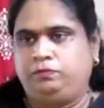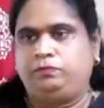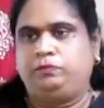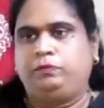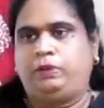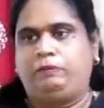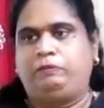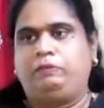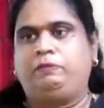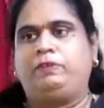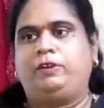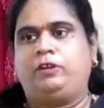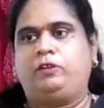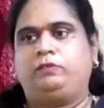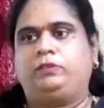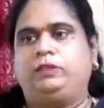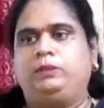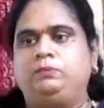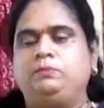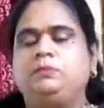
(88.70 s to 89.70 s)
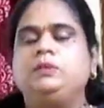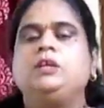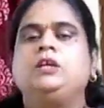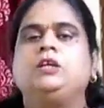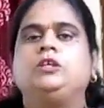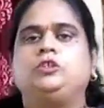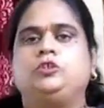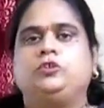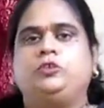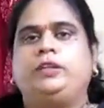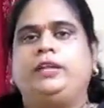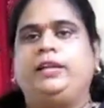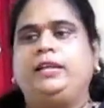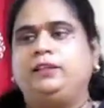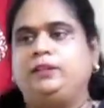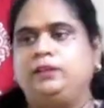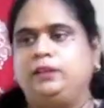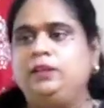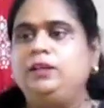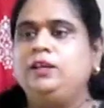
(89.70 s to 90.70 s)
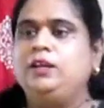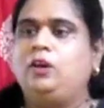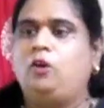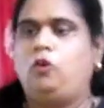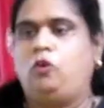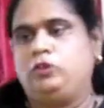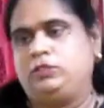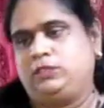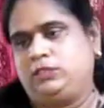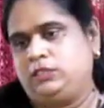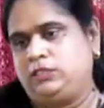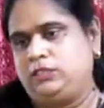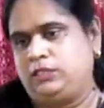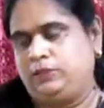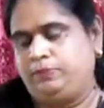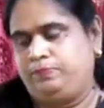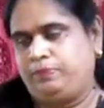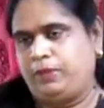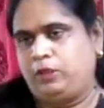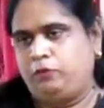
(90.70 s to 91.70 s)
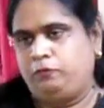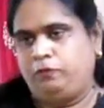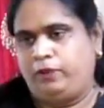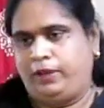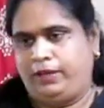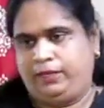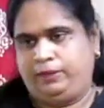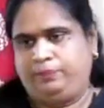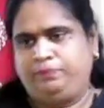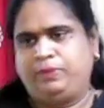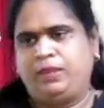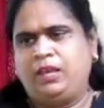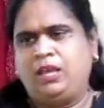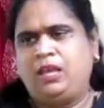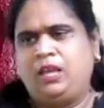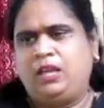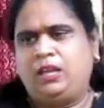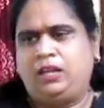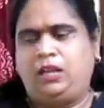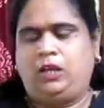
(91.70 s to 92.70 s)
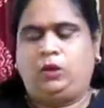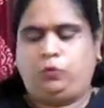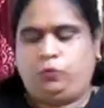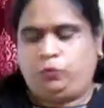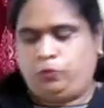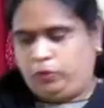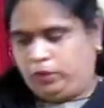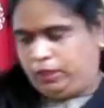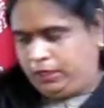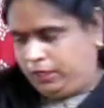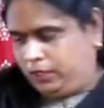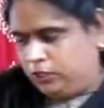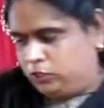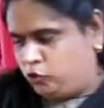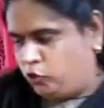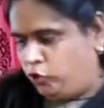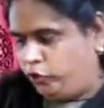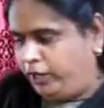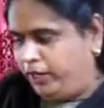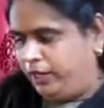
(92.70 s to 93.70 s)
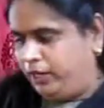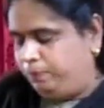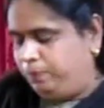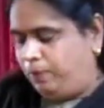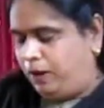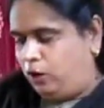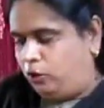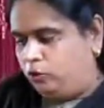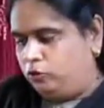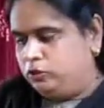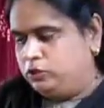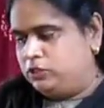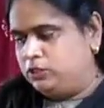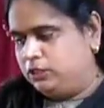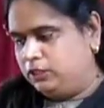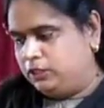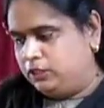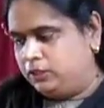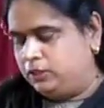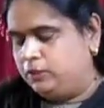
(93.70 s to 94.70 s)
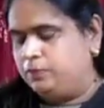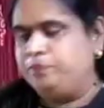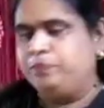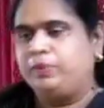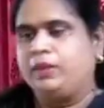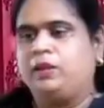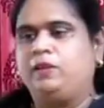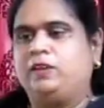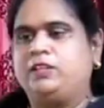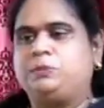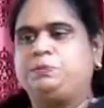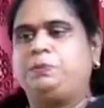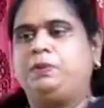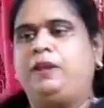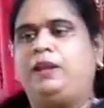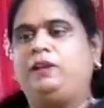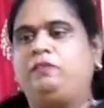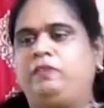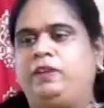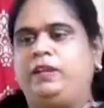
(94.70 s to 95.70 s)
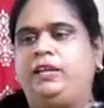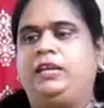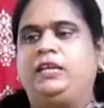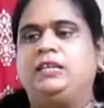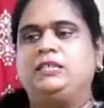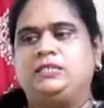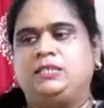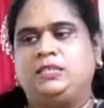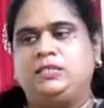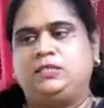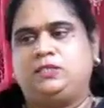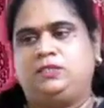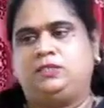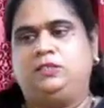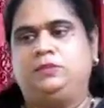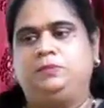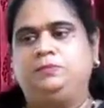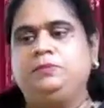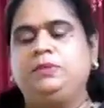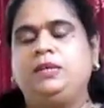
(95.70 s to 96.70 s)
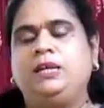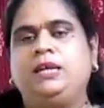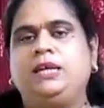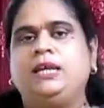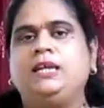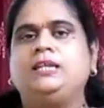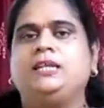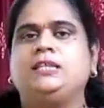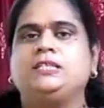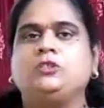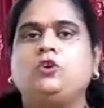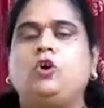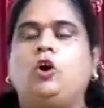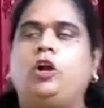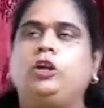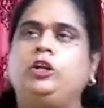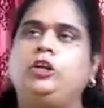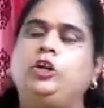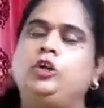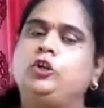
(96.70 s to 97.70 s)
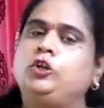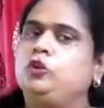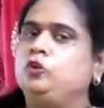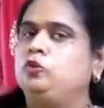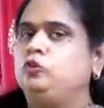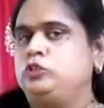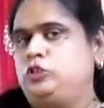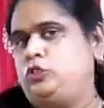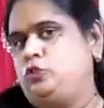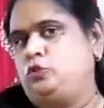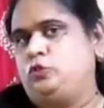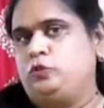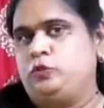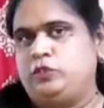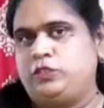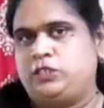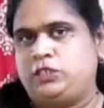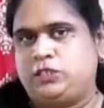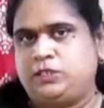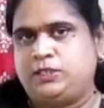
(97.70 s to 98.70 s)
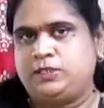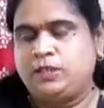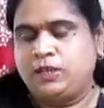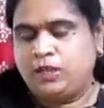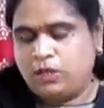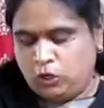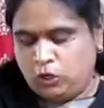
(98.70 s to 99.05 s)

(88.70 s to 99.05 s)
Every one of them should need the oxygen. Fine. Now, talking about the respiratory system, it has got 2 zones.